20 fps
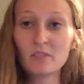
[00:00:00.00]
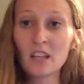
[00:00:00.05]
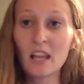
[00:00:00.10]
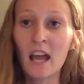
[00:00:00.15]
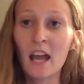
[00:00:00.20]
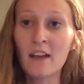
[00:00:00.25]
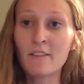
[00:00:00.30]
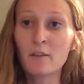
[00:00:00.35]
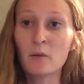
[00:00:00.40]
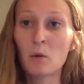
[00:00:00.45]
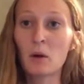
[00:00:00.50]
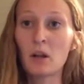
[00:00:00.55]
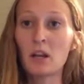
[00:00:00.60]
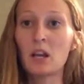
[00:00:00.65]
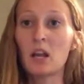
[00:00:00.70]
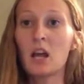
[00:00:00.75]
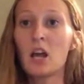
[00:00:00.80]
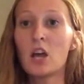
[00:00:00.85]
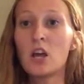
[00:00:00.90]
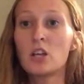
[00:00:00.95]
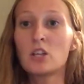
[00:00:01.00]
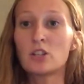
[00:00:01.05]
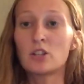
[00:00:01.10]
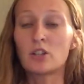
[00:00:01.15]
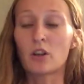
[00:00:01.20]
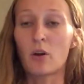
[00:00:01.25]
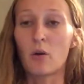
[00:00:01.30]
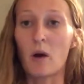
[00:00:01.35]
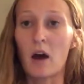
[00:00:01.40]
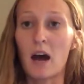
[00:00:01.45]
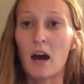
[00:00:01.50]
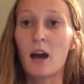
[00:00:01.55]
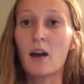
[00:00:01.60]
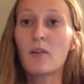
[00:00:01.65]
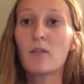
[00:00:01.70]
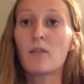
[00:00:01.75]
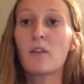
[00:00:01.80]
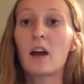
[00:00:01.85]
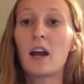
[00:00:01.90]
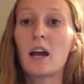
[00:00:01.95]
Hi everyone. So I
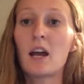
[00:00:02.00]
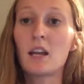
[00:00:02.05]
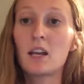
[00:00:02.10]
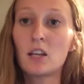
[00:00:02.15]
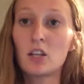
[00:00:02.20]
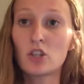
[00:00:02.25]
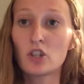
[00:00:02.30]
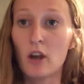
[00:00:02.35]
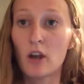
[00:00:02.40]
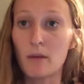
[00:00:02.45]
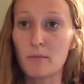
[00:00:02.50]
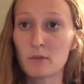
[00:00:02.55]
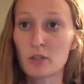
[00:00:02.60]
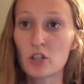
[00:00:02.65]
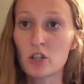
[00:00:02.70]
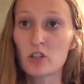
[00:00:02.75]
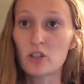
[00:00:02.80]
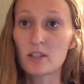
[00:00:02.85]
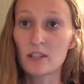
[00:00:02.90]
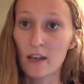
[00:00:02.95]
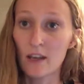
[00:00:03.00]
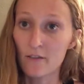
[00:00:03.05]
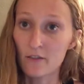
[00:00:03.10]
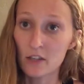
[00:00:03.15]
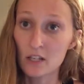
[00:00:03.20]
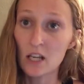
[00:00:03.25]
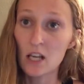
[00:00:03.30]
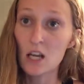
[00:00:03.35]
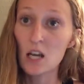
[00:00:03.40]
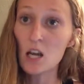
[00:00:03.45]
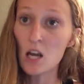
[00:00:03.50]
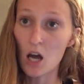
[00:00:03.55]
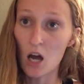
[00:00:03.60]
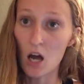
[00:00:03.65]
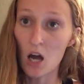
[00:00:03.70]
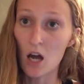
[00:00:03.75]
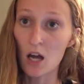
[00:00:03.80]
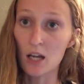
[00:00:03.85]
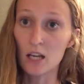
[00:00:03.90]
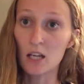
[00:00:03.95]
read chapters 7 and
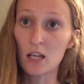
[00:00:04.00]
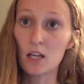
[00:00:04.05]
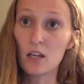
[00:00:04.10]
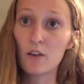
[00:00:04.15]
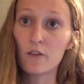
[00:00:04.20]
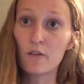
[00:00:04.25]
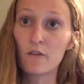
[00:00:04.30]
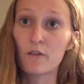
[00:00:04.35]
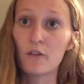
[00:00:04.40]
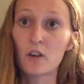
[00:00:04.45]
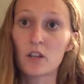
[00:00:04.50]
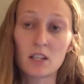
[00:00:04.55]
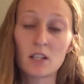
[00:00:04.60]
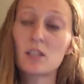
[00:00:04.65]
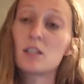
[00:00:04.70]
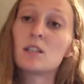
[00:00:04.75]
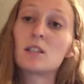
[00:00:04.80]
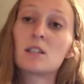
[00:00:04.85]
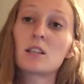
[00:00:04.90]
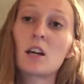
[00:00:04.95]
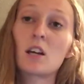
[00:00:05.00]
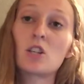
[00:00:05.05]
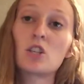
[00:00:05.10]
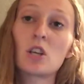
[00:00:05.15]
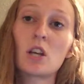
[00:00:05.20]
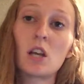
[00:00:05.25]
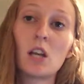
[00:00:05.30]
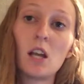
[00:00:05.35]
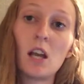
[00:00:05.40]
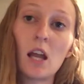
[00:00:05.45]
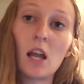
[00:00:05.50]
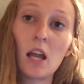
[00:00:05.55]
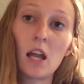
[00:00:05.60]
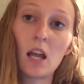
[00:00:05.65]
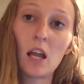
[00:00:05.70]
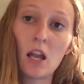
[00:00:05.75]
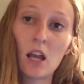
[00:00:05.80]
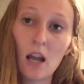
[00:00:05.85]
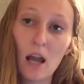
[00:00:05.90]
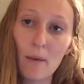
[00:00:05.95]
9 for this discussion,
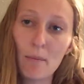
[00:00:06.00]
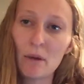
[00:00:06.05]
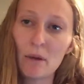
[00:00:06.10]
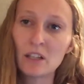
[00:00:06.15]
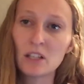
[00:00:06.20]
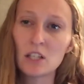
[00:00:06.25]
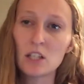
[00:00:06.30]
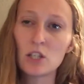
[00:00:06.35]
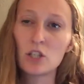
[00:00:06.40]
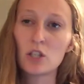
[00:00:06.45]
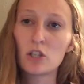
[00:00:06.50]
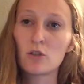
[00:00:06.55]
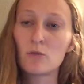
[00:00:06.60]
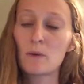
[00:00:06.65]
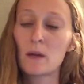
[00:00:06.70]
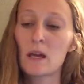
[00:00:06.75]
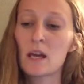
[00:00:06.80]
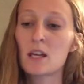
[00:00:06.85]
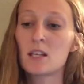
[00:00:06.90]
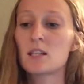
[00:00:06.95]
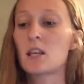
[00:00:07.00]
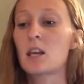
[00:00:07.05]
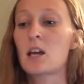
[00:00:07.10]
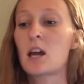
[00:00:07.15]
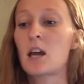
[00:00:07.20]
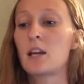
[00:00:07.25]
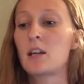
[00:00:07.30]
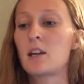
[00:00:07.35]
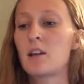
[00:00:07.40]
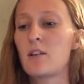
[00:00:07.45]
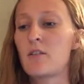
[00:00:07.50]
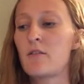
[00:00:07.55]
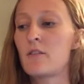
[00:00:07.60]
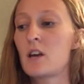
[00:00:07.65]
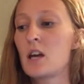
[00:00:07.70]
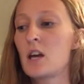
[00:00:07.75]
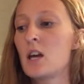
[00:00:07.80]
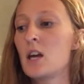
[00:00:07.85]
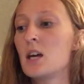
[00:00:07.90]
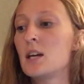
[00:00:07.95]
and I picked these two because they kind of
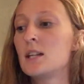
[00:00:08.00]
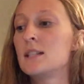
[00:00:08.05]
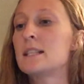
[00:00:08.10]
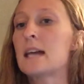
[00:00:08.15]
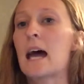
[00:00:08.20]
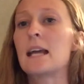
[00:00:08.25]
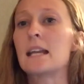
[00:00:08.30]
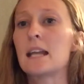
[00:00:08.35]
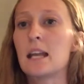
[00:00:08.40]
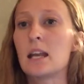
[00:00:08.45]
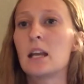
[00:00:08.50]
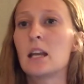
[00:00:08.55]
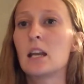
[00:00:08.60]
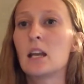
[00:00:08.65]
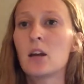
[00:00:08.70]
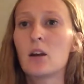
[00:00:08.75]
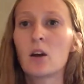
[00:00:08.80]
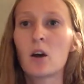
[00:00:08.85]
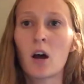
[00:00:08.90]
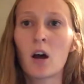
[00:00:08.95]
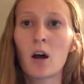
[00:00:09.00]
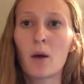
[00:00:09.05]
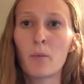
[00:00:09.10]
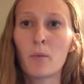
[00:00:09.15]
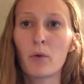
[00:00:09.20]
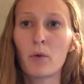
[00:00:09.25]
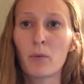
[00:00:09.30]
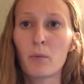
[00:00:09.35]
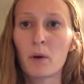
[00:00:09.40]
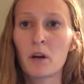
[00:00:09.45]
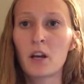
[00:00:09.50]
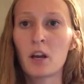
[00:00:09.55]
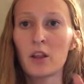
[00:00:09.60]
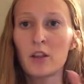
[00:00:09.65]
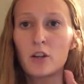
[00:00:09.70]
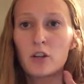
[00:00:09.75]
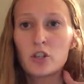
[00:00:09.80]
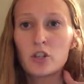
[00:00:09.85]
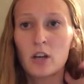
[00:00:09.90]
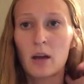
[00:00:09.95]
tied in with one
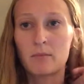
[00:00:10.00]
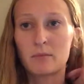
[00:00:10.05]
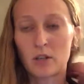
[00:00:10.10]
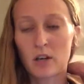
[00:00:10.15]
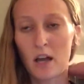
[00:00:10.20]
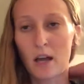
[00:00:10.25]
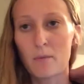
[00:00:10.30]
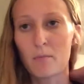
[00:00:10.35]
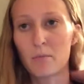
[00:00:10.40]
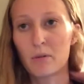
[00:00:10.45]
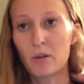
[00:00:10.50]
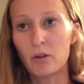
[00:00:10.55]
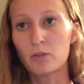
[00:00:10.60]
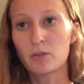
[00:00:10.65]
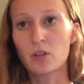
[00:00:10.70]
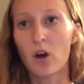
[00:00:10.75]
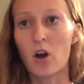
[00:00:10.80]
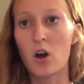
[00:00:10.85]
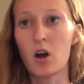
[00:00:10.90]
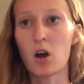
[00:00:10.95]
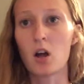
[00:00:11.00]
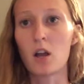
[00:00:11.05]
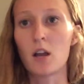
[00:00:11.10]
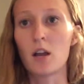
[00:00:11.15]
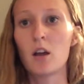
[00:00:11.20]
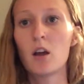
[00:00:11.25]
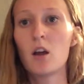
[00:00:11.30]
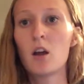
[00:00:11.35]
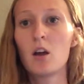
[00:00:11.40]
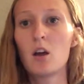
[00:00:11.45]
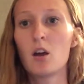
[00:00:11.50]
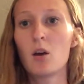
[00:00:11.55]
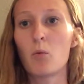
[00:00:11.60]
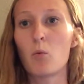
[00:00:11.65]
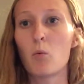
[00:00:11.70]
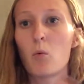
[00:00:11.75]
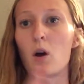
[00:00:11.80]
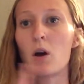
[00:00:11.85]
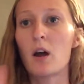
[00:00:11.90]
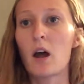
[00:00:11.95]
another. Chapter 9 built on
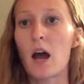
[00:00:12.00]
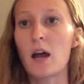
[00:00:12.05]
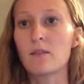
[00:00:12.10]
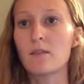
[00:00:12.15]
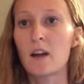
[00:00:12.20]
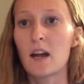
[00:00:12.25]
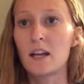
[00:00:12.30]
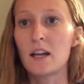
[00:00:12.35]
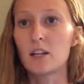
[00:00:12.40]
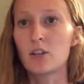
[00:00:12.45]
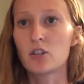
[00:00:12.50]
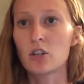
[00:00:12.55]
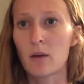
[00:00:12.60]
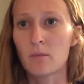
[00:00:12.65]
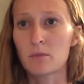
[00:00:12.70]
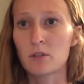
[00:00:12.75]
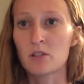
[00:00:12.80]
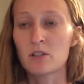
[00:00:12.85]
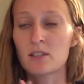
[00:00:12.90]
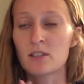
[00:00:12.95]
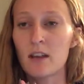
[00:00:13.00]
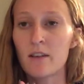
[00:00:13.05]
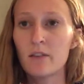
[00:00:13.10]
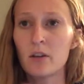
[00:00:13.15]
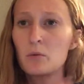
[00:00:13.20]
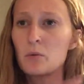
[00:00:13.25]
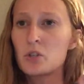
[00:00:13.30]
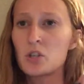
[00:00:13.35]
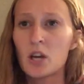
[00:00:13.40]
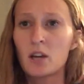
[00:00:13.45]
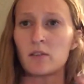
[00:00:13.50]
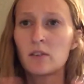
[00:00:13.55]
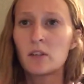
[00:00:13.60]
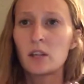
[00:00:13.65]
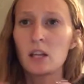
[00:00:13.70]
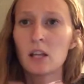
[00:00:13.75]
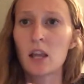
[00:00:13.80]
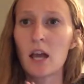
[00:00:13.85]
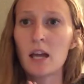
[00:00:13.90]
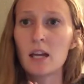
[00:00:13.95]
what I read in chapter 7, which I
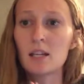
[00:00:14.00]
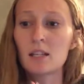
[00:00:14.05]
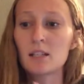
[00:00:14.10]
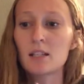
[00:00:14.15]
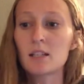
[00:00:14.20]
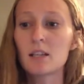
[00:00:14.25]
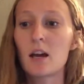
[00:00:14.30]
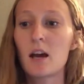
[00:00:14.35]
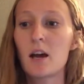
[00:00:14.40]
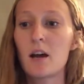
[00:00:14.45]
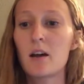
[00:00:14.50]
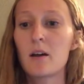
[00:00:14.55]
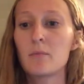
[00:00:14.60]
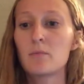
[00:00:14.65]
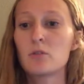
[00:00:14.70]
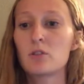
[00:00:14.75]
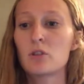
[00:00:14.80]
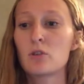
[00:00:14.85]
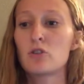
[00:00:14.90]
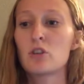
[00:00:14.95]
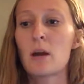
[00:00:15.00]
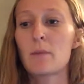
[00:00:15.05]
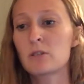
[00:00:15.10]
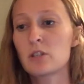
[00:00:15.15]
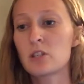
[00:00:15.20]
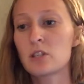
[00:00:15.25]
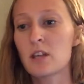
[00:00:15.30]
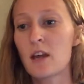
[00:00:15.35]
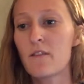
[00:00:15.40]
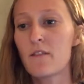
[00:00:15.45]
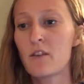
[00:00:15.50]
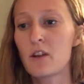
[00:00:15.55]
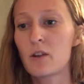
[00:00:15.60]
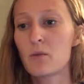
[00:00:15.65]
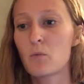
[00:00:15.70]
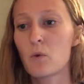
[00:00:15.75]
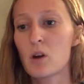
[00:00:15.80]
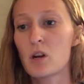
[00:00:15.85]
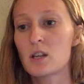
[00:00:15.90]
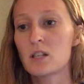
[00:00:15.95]
really liked. So chapter 7
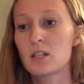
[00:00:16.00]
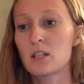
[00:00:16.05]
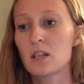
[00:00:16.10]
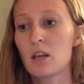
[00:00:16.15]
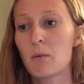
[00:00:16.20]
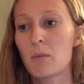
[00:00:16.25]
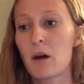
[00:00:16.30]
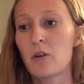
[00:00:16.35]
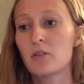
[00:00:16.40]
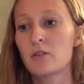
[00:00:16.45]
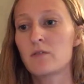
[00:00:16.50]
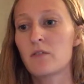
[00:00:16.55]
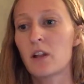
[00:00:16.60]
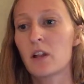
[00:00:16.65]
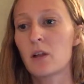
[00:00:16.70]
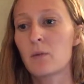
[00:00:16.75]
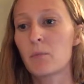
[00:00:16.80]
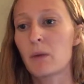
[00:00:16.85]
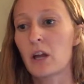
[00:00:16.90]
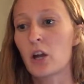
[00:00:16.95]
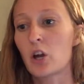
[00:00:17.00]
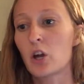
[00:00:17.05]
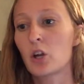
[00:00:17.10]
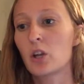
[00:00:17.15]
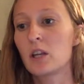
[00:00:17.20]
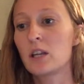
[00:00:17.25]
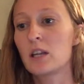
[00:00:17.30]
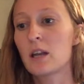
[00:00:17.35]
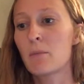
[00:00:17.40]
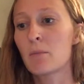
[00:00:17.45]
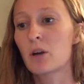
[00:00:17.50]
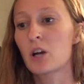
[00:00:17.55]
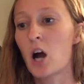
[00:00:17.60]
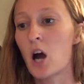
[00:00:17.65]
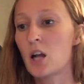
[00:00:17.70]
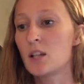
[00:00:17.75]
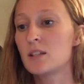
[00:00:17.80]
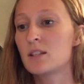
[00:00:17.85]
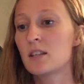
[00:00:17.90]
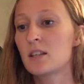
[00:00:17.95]
was about developing early number
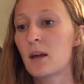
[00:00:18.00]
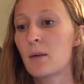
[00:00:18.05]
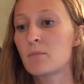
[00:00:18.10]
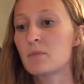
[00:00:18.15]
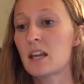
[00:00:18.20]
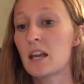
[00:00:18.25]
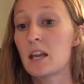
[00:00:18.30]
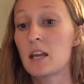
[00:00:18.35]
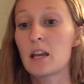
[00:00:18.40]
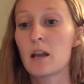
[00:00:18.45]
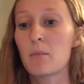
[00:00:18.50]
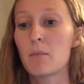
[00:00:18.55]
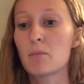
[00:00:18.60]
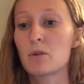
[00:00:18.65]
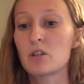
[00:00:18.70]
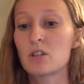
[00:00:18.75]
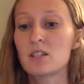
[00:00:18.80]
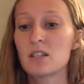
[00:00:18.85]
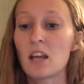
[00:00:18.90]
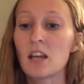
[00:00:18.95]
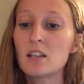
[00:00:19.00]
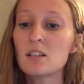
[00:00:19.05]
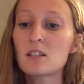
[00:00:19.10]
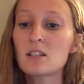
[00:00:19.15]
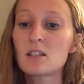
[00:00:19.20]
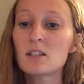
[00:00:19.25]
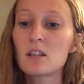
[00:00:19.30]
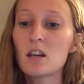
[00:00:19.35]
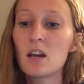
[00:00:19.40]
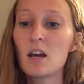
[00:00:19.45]
concepts and number sense,